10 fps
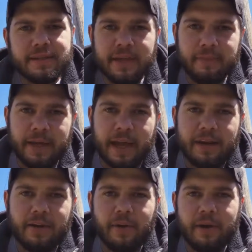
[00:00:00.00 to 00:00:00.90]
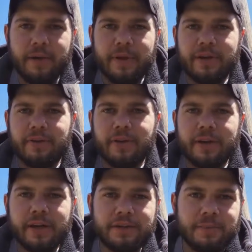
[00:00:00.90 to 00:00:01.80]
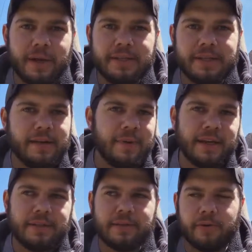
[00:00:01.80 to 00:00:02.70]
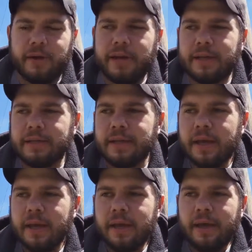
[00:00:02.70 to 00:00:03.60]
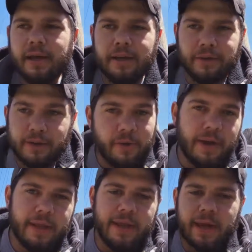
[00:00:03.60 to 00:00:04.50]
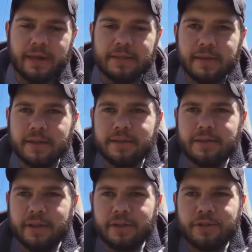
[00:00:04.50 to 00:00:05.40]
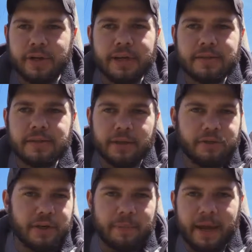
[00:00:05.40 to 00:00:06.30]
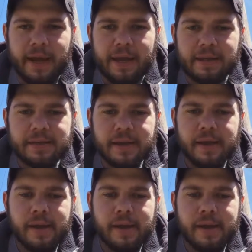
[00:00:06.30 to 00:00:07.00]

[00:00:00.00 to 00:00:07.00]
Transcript: same category. I mean, you're looking at your Muzzy MX3s, your Q80 Exodus, Slick Tricks, Slick Trick Mags.